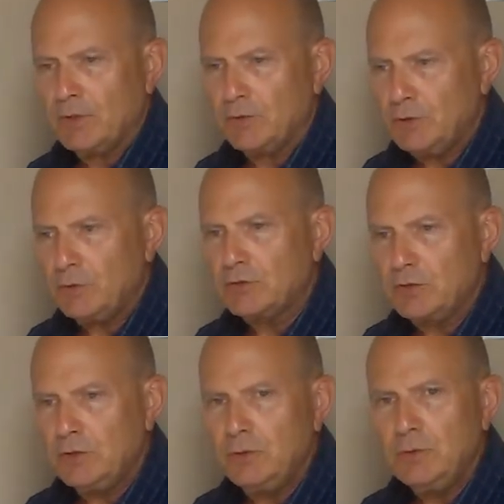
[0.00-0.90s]
used
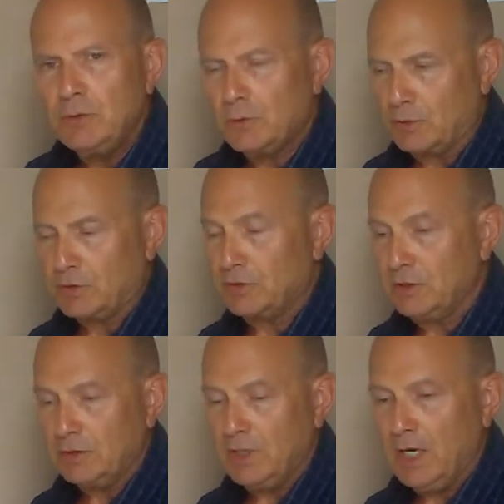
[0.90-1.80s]
to, or
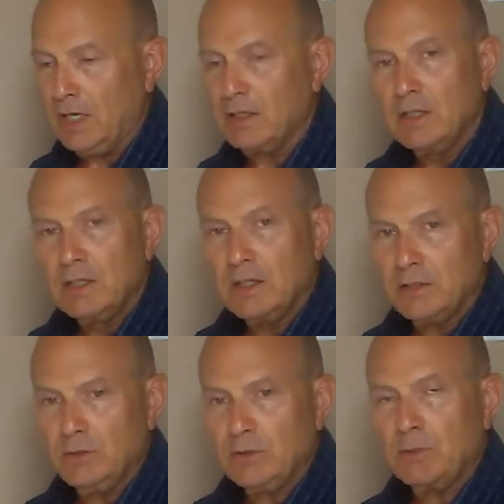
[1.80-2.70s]
still yet,
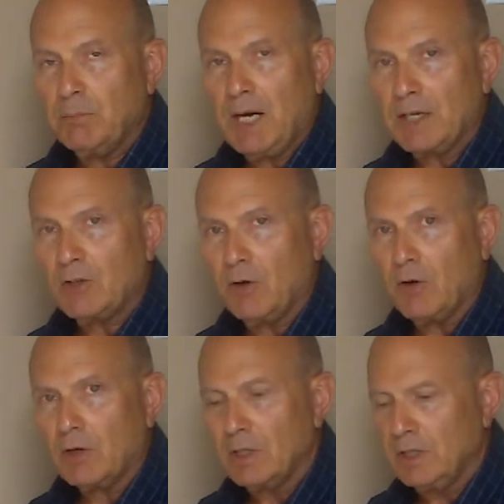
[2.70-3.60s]
you can buy a
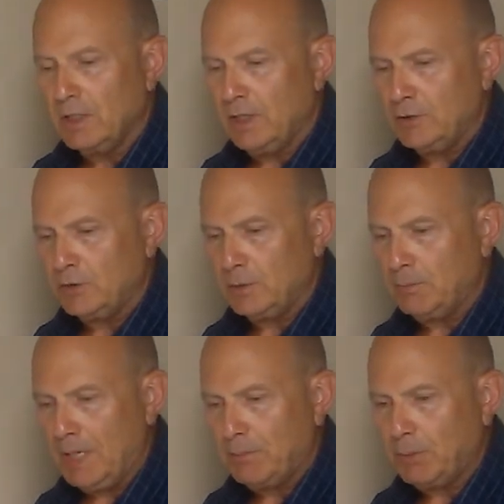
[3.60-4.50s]
car and you can
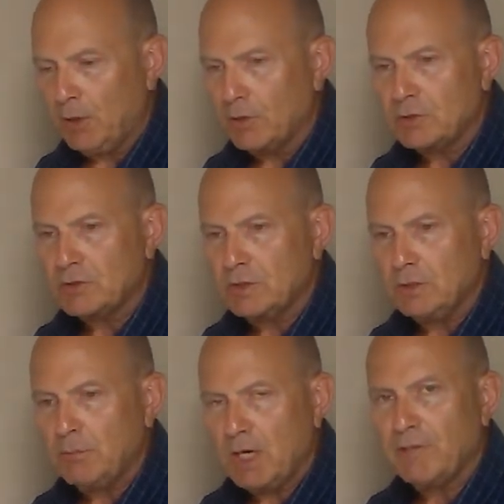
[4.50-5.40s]
buy parts to
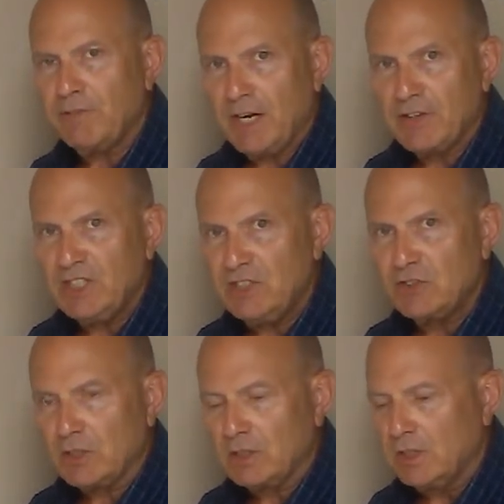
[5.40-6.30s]
modify the
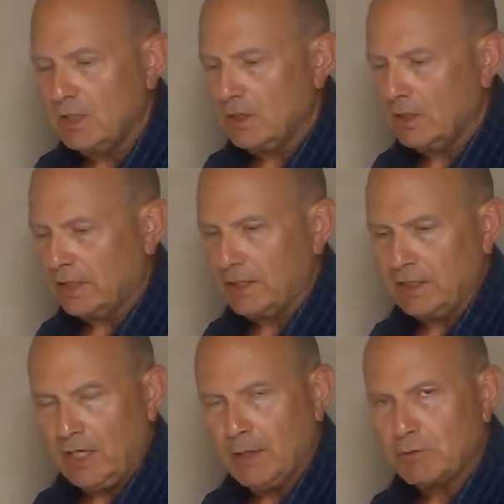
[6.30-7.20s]
engine, like a
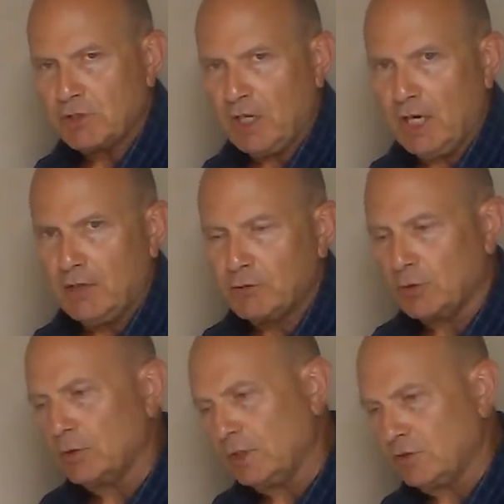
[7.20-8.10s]
camshaft or
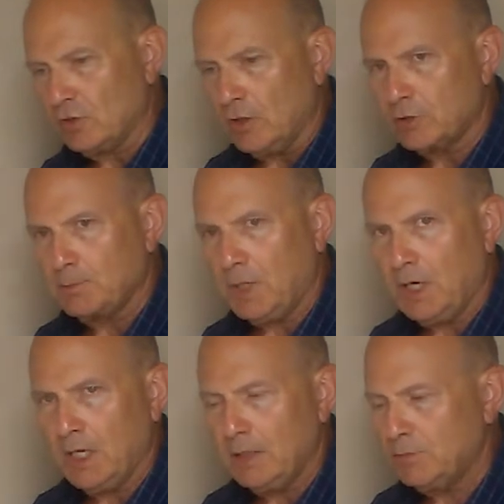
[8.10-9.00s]
exhaust
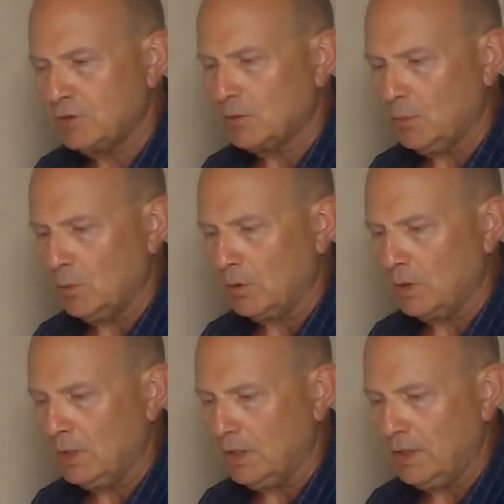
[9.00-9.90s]
pipes or
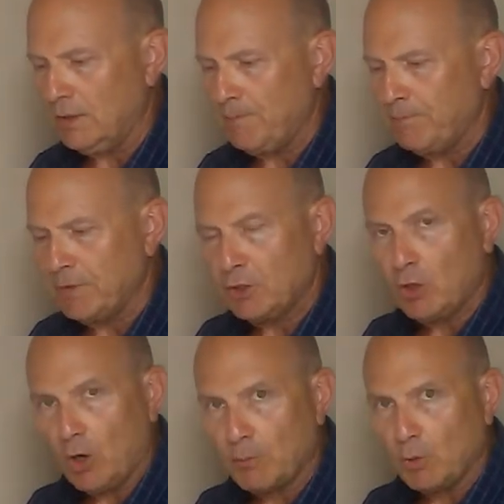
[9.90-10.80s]

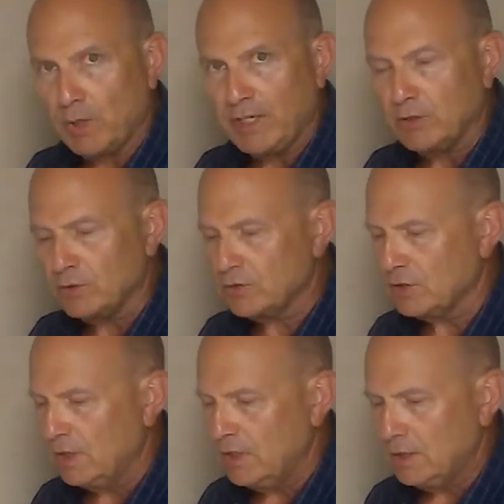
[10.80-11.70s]
carburetors
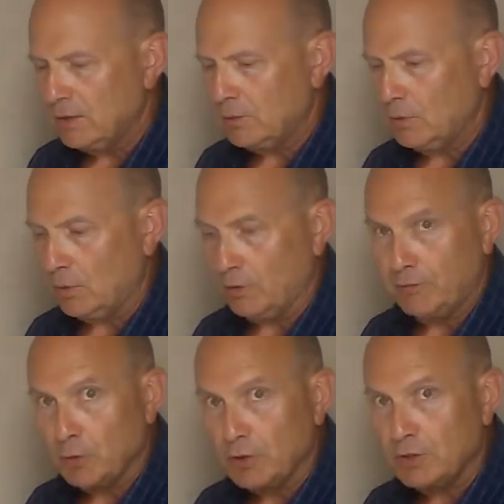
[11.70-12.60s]
or
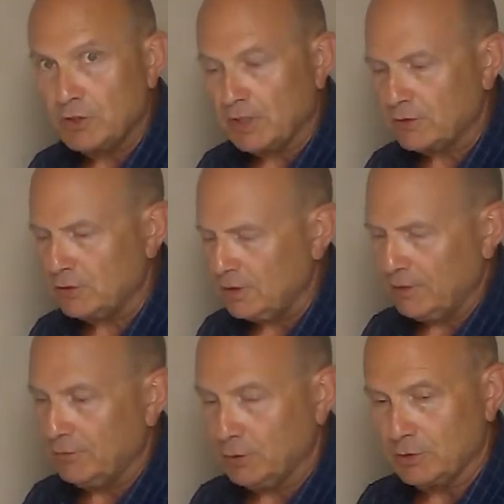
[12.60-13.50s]
fuel injector,
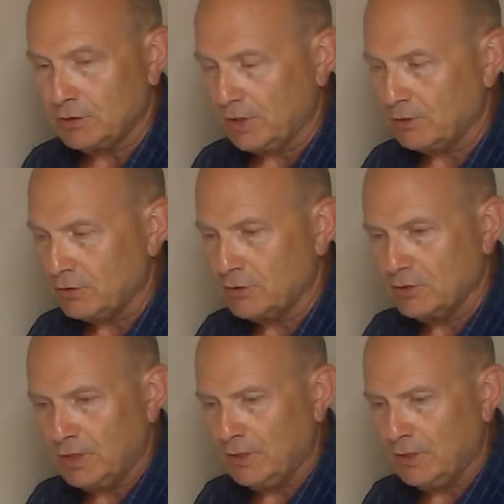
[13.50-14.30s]
not fuel injectors,